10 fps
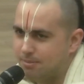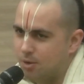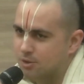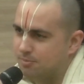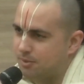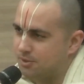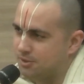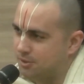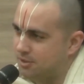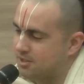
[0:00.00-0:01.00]
spot,
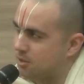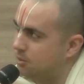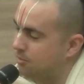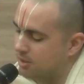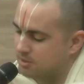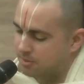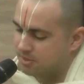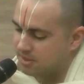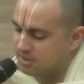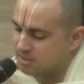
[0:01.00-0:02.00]
you know, this old blog
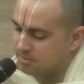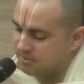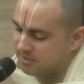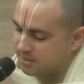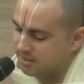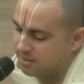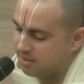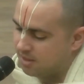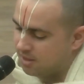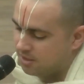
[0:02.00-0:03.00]
spot. And then somebody said,
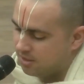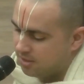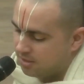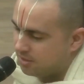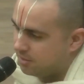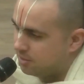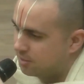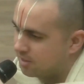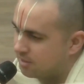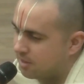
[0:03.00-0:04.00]
"You
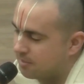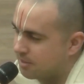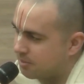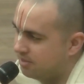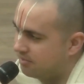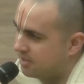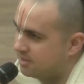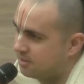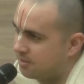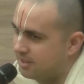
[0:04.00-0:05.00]
look like my
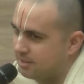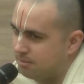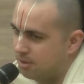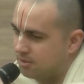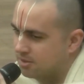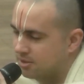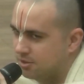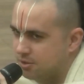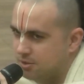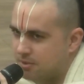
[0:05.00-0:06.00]
grandfather writing blogs, you
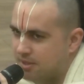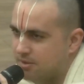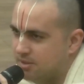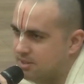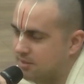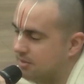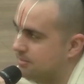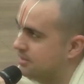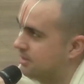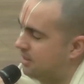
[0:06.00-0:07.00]
should write on
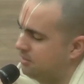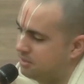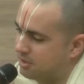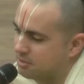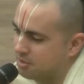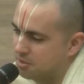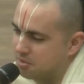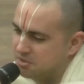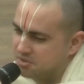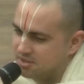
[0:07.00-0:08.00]
Instagram." So I'm not going to go into this